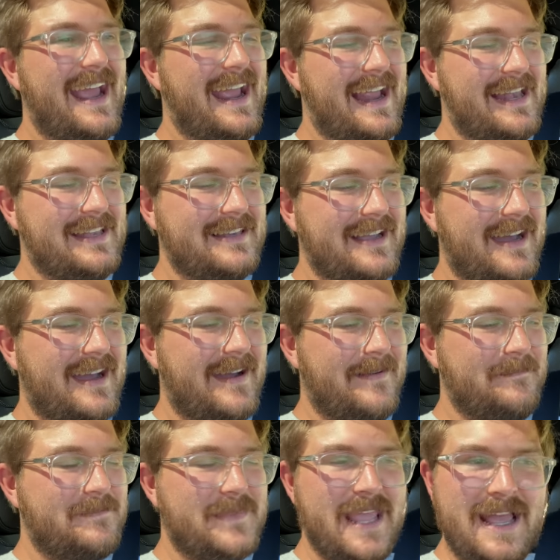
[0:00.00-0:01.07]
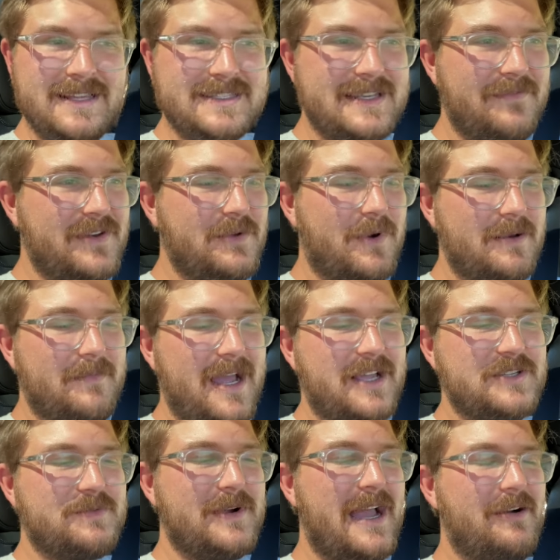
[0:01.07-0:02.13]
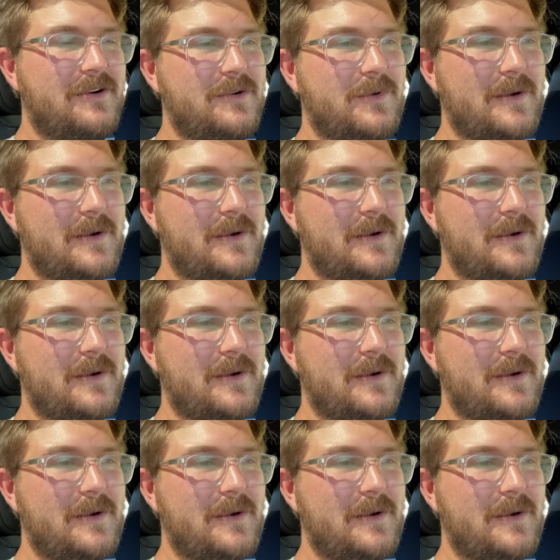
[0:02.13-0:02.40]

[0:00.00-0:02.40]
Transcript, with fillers: And um, yeah, 71 miles per hour.